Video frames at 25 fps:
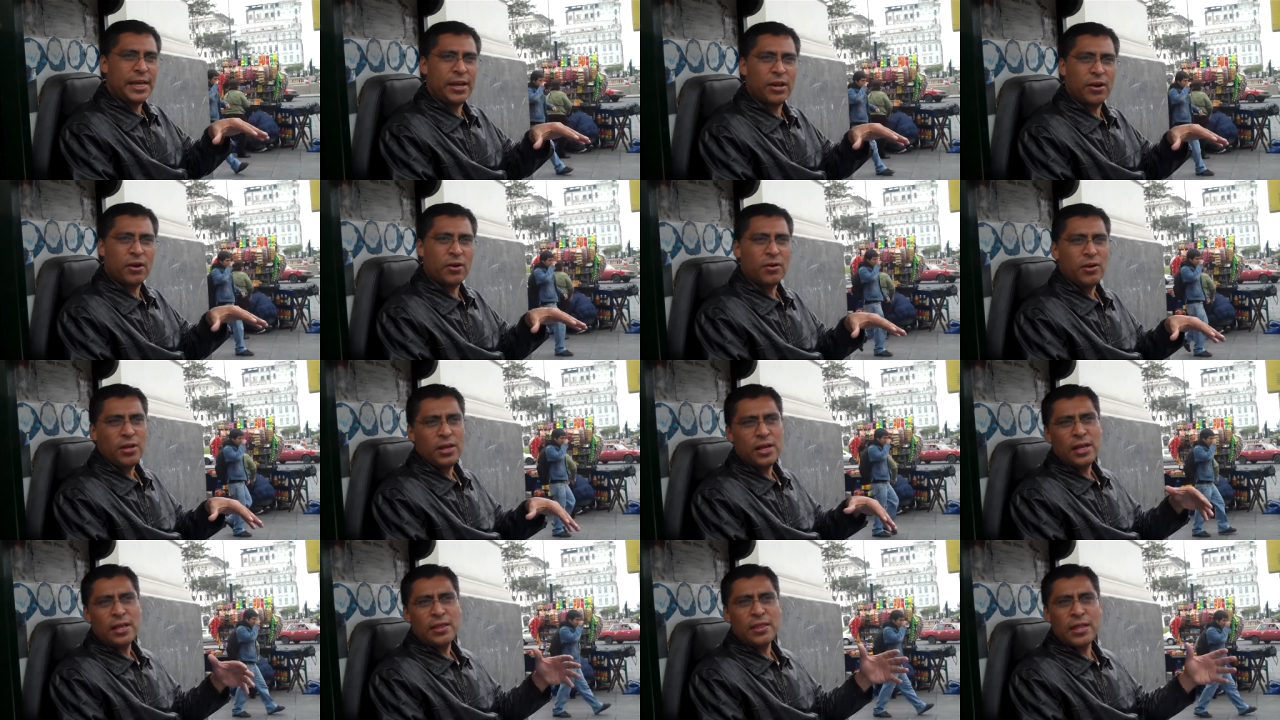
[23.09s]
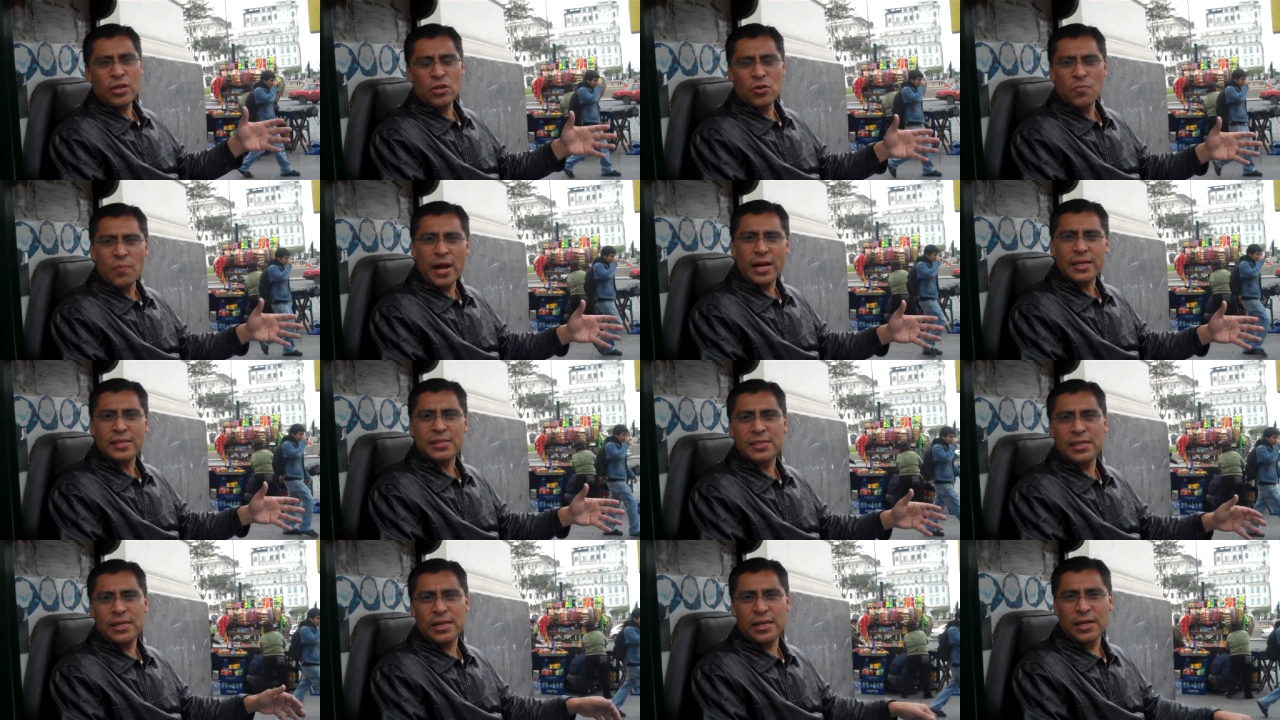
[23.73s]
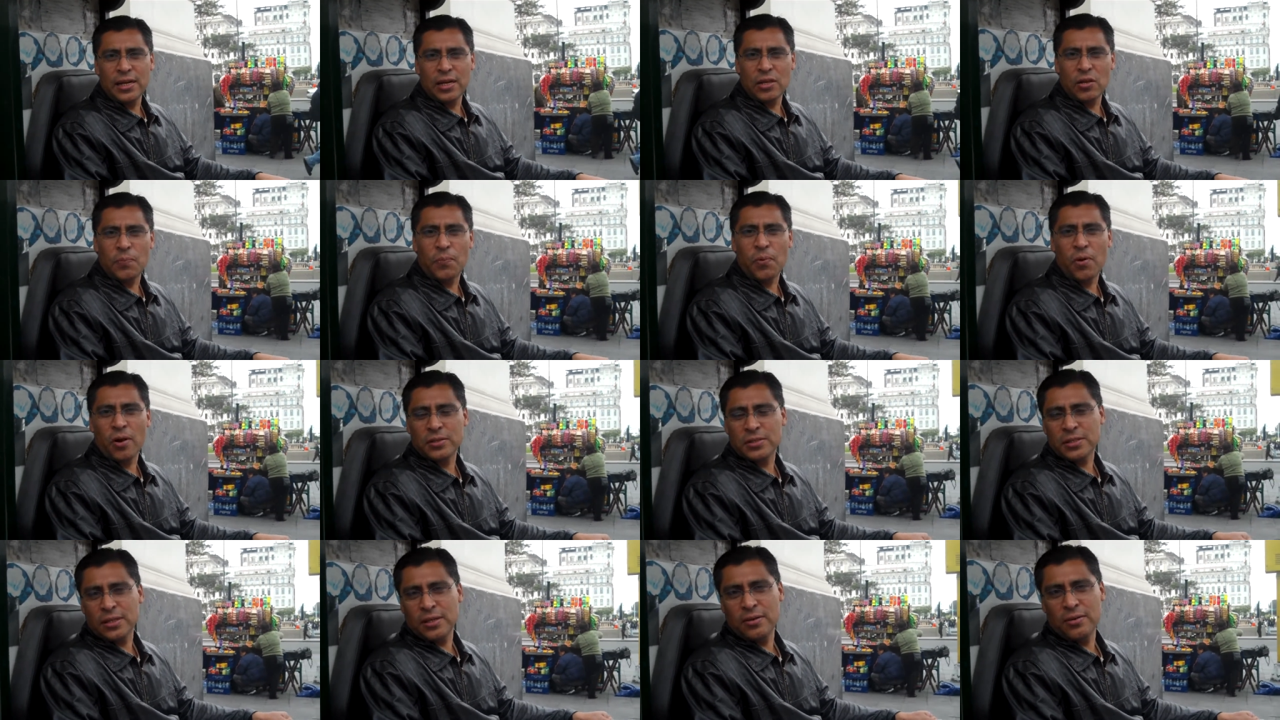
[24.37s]
here that you might see in other
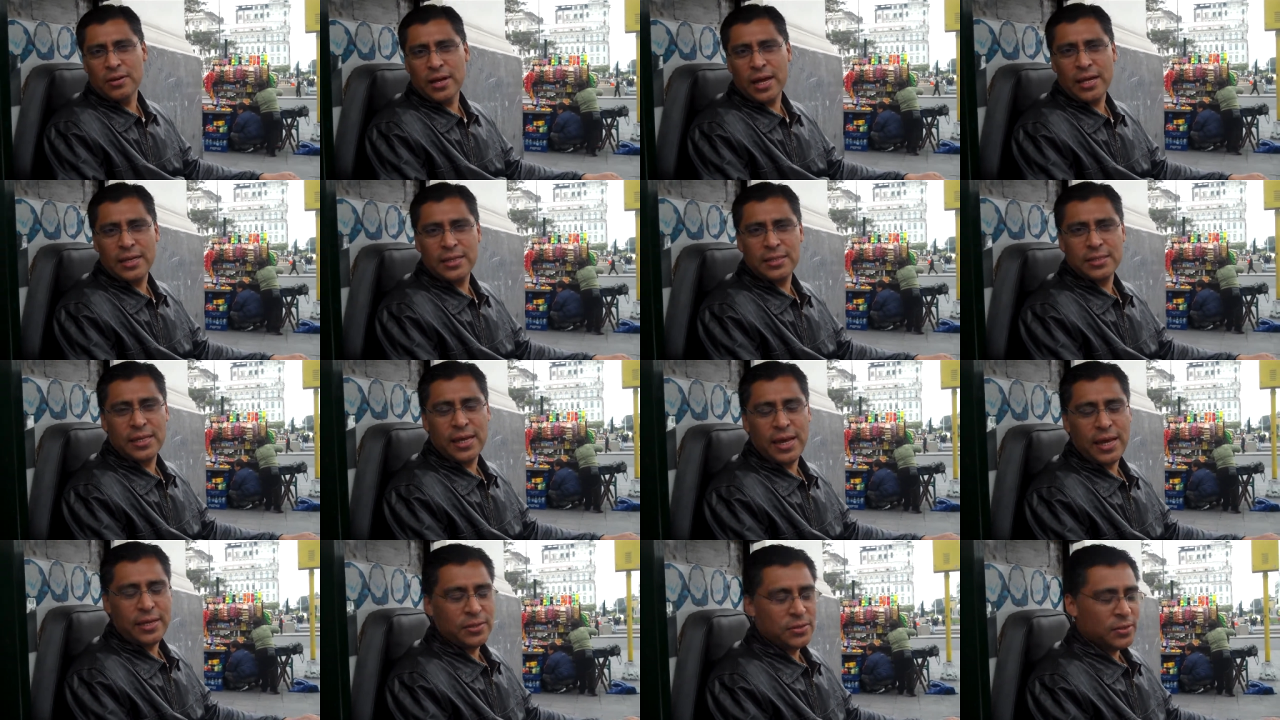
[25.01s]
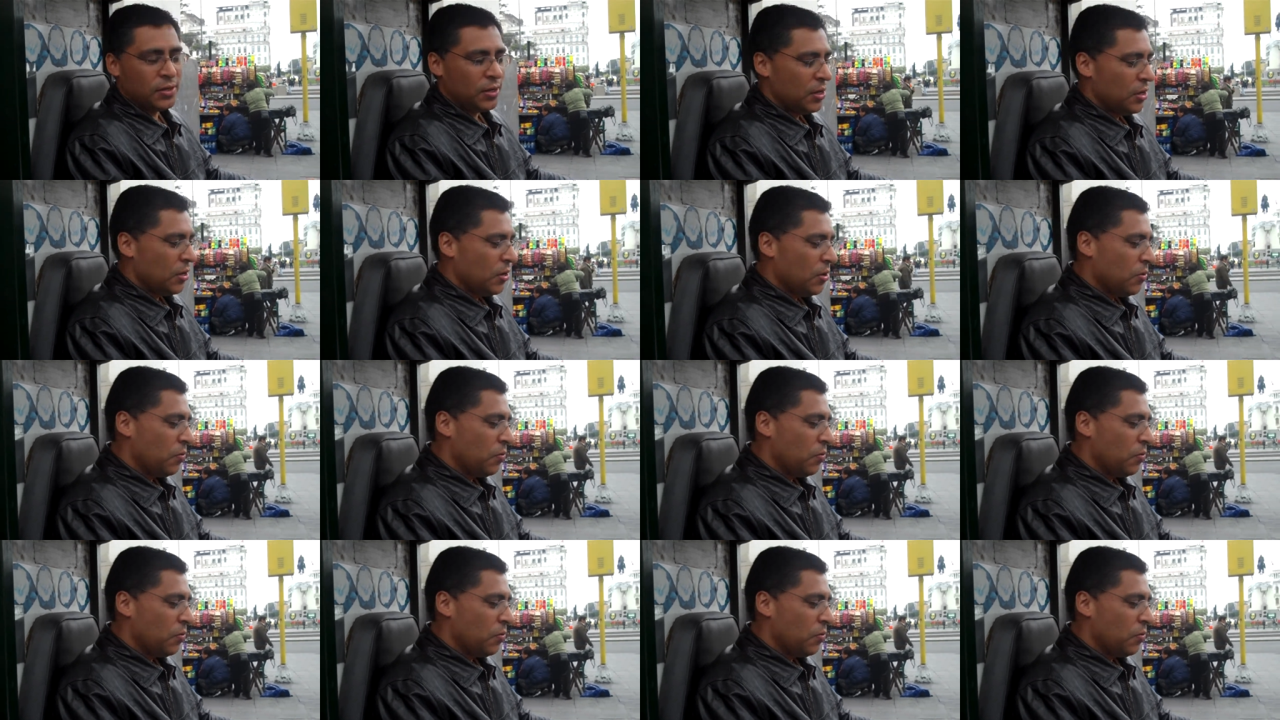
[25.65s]
parts of the United States.